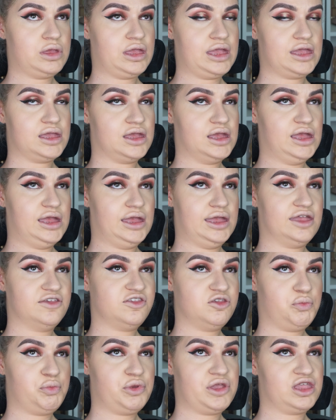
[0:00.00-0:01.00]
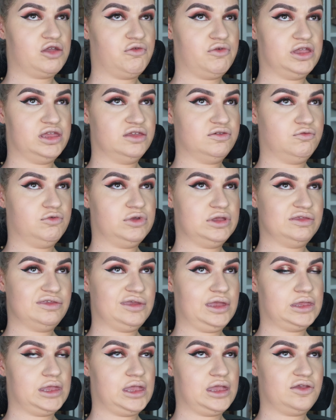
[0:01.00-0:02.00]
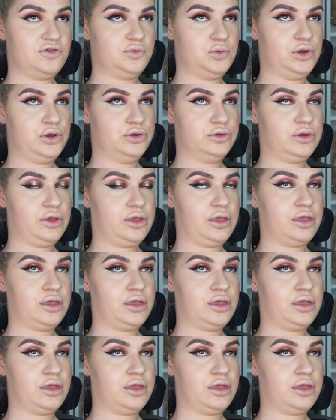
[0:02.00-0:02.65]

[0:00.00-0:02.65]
Okay. It's a pink Real Techniques one.